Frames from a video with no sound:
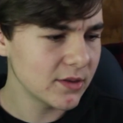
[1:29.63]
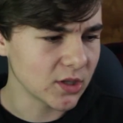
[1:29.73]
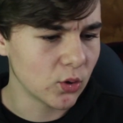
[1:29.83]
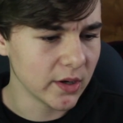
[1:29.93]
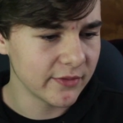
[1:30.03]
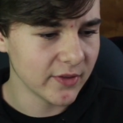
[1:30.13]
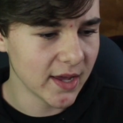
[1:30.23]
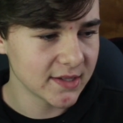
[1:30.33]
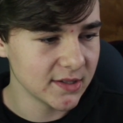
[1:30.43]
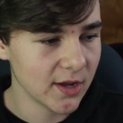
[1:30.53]
That was a quick
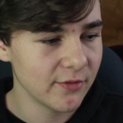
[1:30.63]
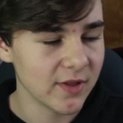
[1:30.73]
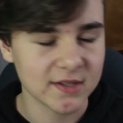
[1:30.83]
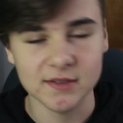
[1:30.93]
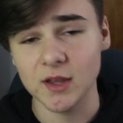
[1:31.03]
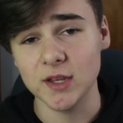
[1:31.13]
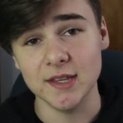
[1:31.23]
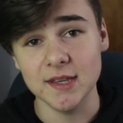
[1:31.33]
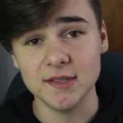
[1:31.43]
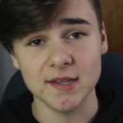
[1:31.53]
flex, you know, flexing the
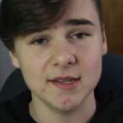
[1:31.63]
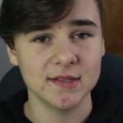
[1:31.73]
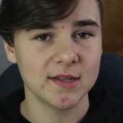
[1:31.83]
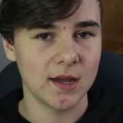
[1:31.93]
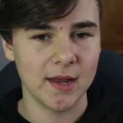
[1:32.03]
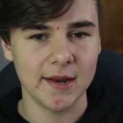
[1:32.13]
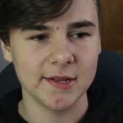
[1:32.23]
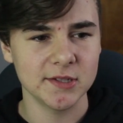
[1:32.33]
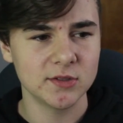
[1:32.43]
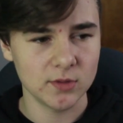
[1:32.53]
Yeezys and
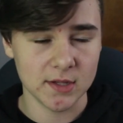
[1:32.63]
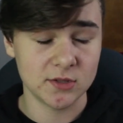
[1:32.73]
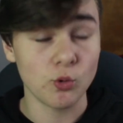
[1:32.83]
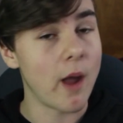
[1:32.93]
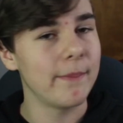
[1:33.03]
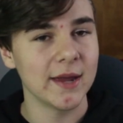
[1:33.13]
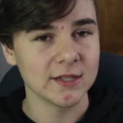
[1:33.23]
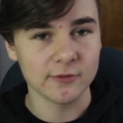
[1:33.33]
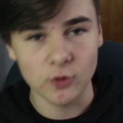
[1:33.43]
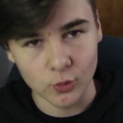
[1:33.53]
his
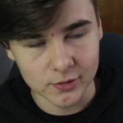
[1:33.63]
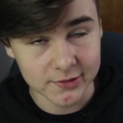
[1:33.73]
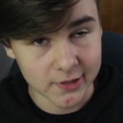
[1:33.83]
sweatpants, of course,